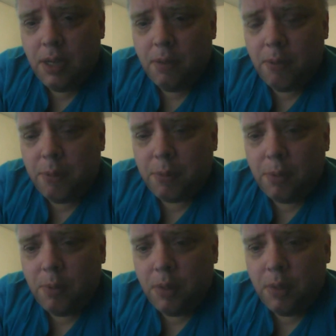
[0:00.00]
I remember
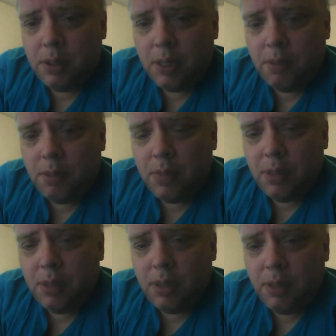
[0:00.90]
one time,
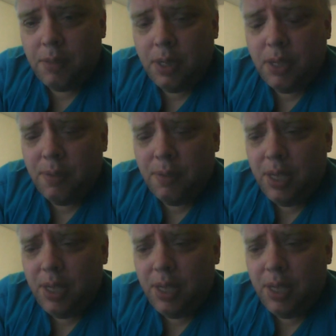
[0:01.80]
I mean,